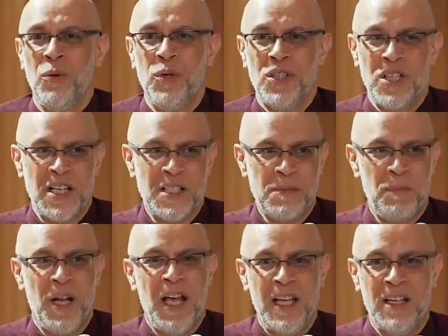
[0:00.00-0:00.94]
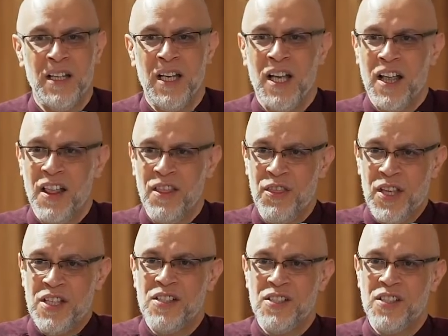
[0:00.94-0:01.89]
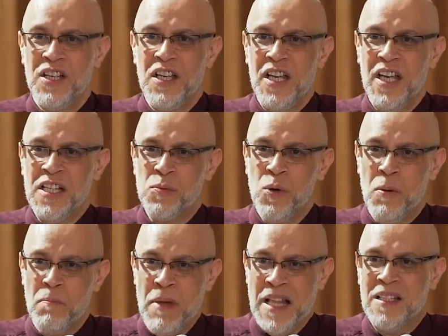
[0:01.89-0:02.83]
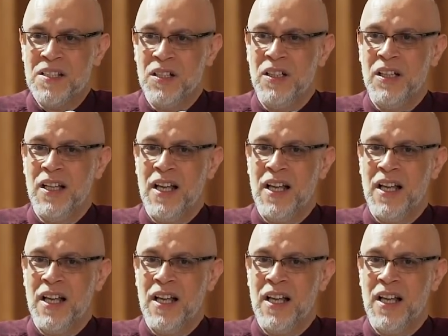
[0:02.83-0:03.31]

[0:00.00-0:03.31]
which explained, this is what mental